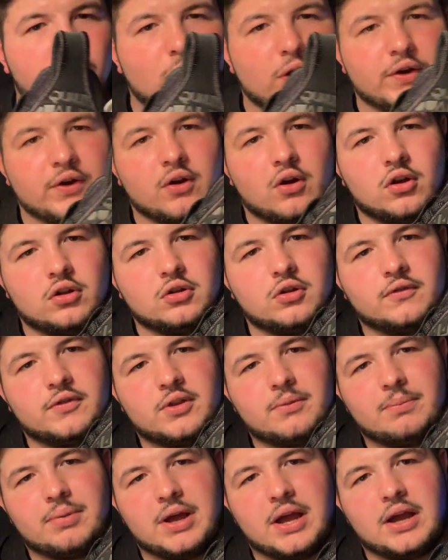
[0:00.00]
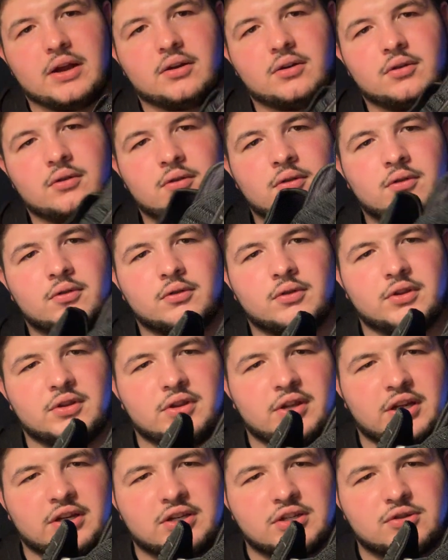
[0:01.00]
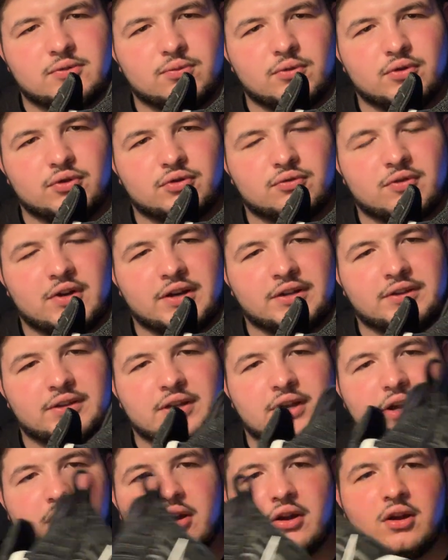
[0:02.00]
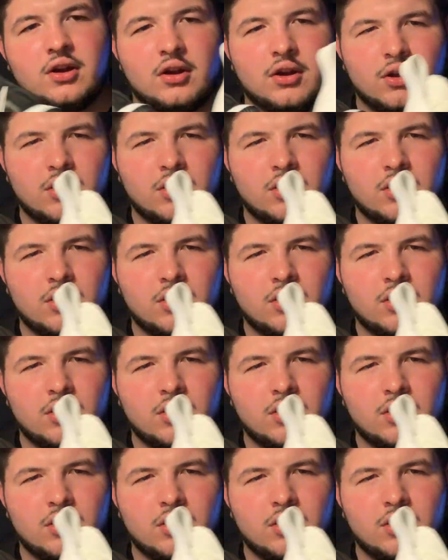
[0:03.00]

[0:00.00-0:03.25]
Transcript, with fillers: written all over the back, Nike swoosh right there,